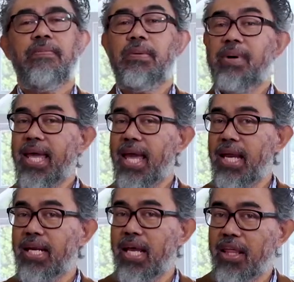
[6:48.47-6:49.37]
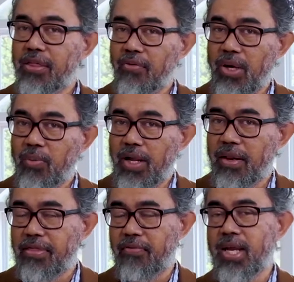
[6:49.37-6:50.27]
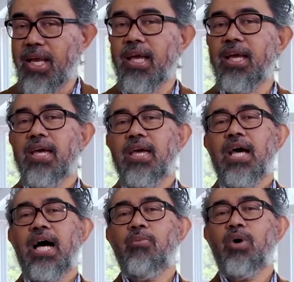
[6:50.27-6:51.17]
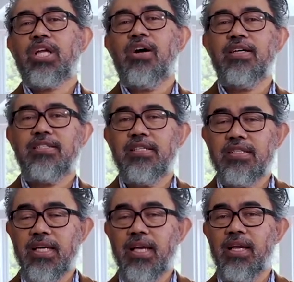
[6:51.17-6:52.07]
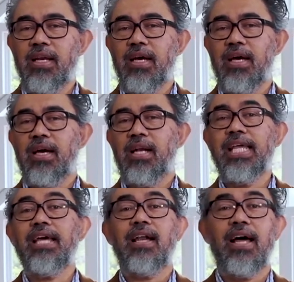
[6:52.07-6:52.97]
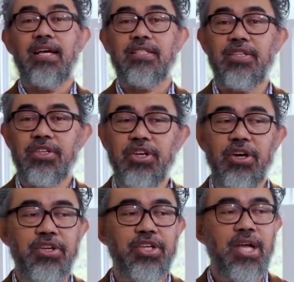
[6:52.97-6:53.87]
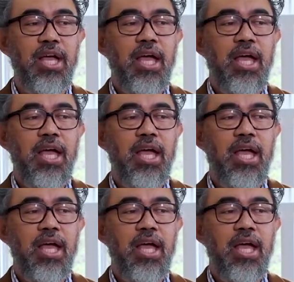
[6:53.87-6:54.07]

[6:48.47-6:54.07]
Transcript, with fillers: But by AD 313, um, when Constantine uh, legalized the church,